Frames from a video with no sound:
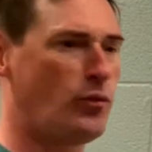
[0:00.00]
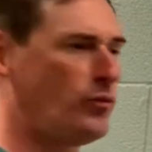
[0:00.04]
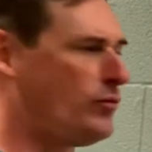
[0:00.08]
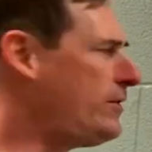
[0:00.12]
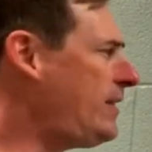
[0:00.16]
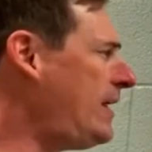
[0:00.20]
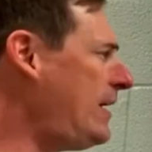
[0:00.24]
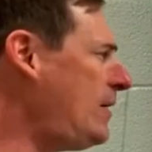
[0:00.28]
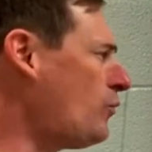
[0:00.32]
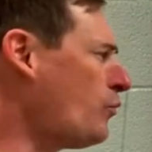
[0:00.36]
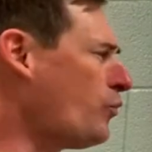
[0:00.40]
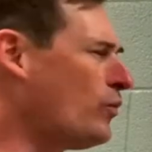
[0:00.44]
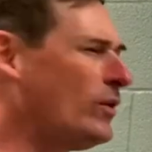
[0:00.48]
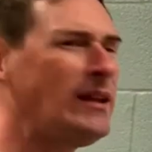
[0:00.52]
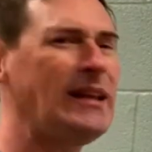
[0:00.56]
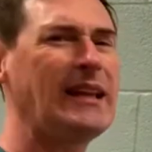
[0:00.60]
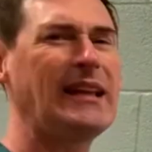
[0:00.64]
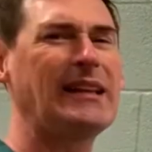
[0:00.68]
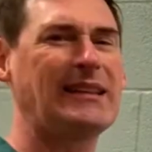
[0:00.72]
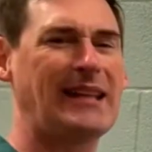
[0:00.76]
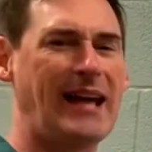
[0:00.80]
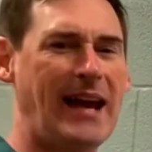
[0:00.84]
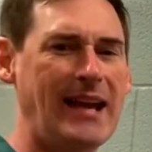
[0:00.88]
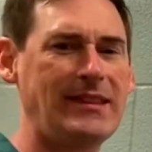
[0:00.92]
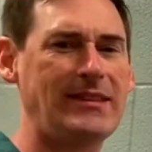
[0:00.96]
They really
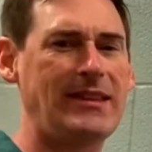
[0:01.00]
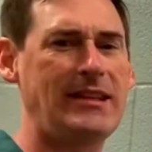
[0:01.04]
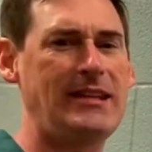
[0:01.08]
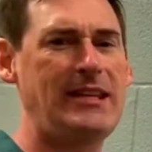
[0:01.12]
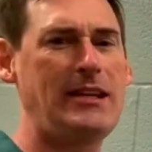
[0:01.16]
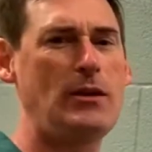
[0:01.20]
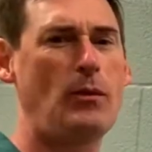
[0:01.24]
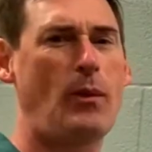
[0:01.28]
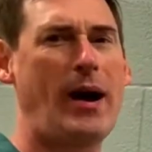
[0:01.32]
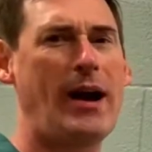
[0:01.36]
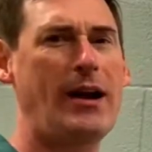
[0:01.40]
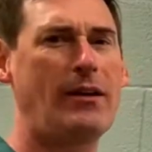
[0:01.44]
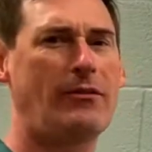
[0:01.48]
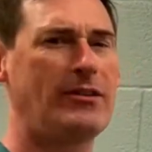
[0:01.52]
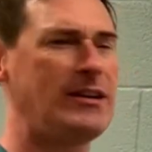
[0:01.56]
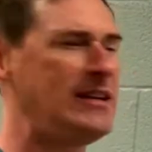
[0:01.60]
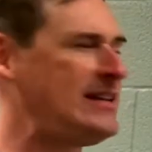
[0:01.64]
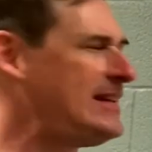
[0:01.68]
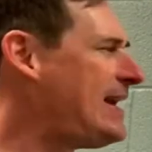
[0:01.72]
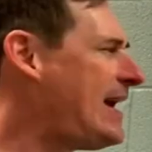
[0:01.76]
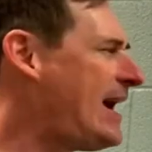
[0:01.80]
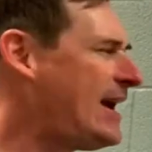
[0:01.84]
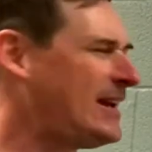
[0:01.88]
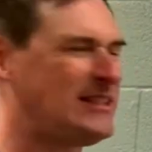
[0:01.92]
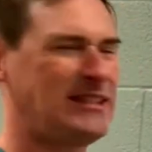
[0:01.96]
like the dy over
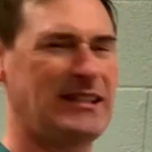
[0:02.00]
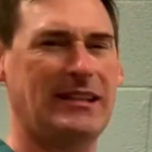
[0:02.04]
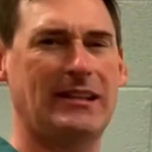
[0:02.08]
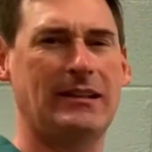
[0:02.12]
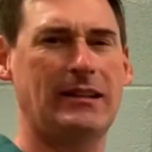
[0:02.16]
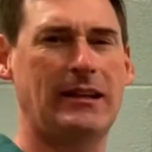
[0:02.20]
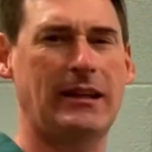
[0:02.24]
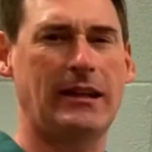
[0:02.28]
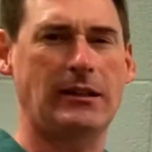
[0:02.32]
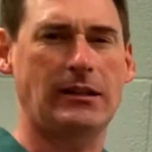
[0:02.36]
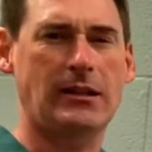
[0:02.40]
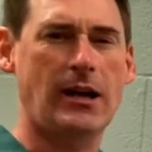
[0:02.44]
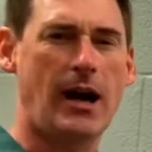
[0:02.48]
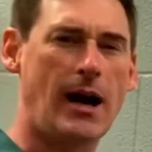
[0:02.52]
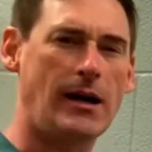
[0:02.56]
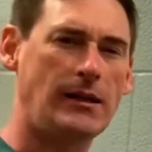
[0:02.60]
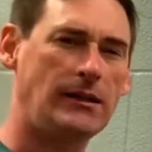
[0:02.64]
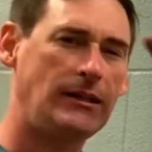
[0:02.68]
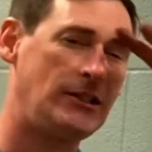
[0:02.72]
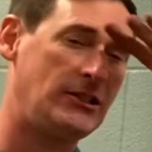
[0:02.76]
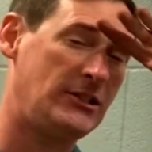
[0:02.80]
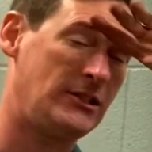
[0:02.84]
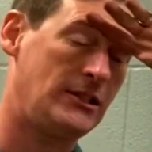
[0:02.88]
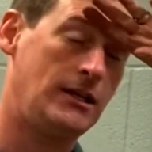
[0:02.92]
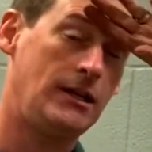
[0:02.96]
dx in
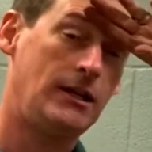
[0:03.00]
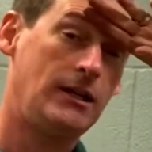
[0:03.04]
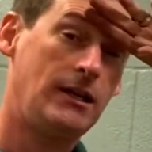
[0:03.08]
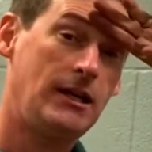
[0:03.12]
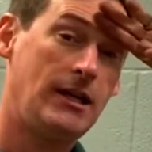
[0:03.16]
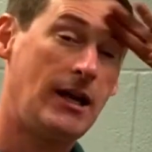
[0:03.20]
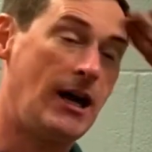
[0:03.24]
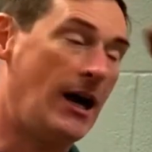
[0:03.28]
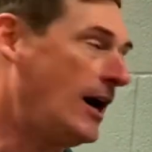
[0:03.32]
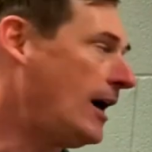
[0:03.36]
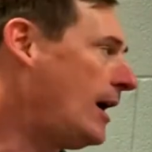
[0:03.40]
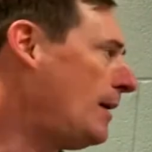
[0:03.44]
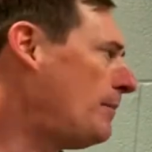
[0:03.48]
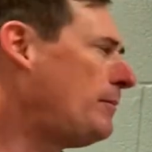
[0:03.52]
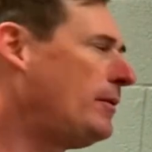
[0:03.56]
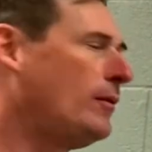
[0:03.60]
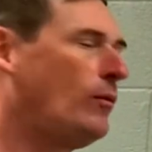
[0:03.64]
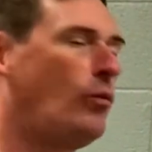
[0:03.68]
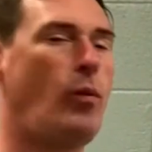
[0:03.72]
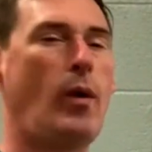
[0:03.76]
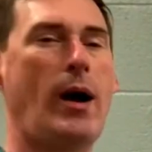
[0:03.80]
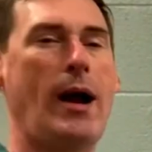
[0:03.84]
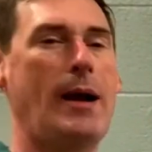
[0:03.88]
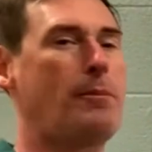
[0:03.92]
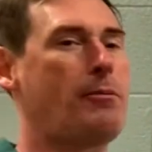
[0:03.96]
college, but
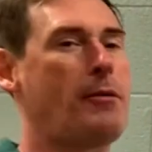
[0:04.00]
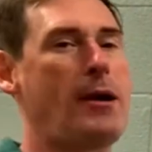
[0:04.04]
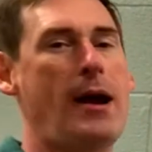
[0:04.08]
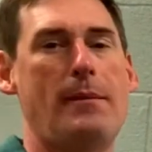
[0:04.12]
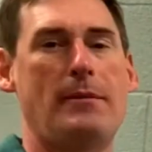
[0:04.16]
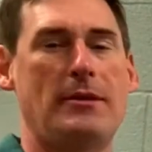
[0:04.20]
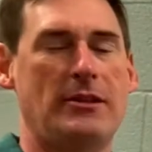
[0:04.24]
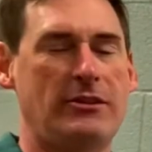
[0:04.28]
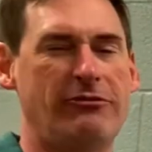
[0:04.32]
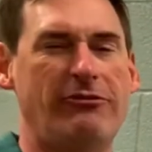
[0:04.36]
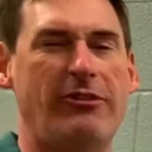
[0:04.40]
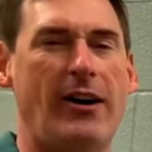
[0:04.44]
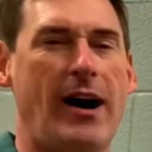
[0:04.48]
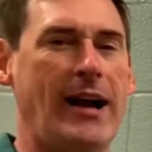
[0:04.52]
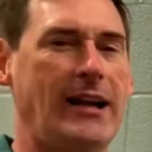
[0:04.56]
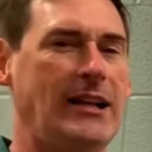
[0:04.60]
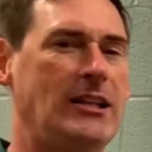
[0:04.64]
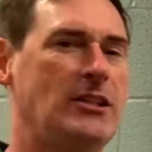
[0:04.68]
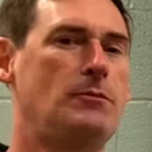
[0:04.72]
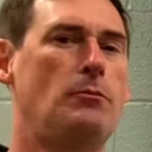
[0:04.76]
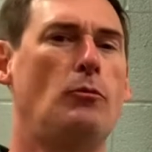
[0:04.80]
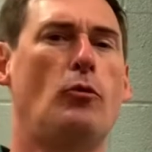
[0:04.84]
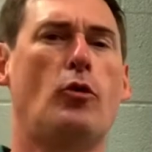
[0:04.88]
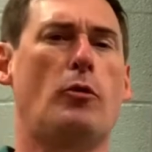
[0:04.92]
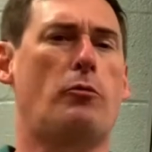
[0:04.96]
y prime is fine.
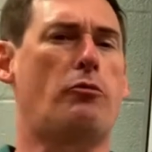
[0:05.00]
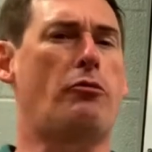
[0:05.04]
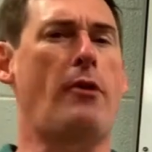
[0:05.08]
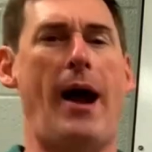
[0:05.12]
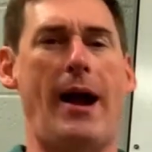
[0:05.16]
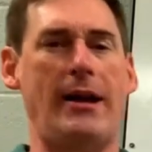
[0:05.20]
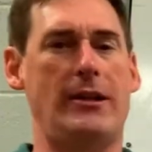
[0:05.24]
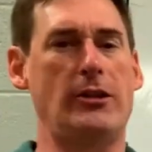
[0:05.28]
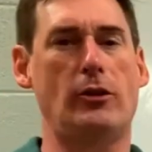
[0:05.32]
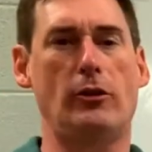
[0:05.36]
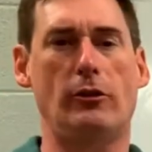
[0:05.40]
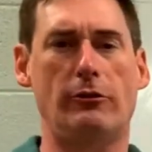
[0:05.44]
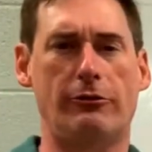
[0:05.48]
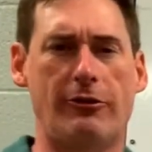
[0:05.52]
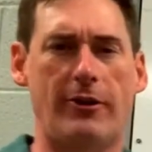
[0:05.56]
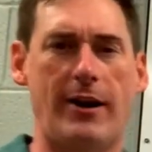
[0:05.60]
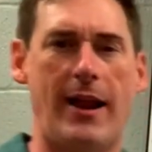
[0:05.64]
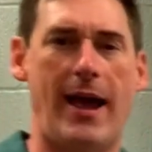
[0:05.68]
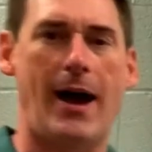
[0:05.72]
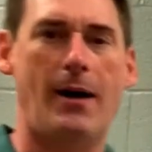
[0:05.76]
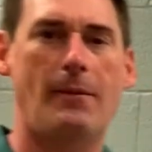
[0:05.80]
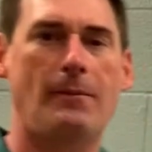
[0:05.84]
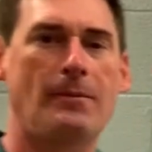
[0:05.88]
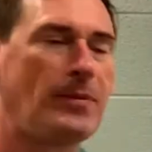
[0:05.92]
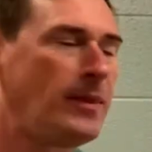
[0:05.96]
It's more practical for
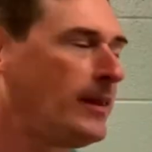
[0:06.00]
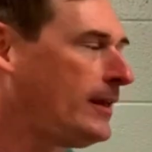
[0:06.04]
now.